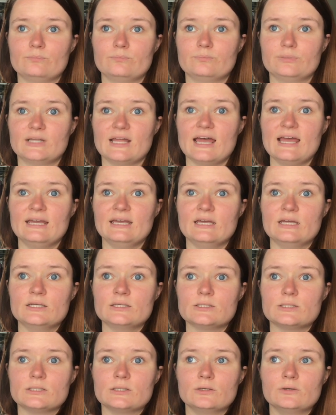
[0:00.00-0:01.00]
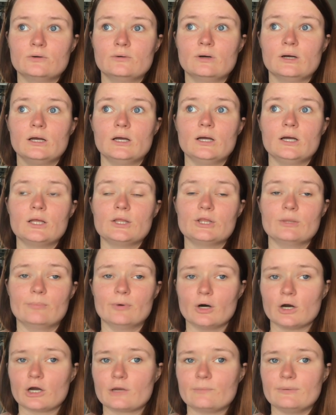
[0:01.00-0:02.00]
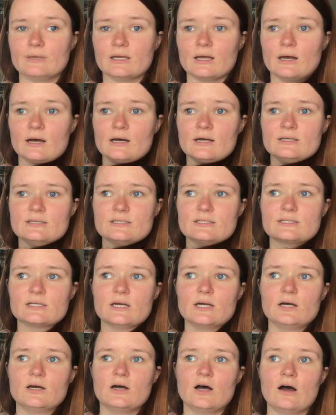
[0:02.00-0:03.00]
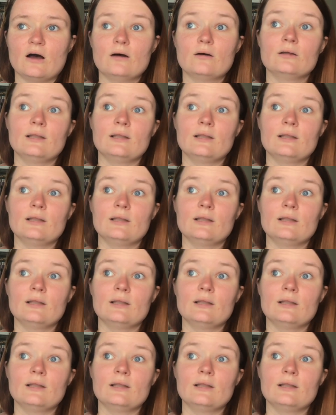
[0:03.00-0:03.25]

playing into the book because uh,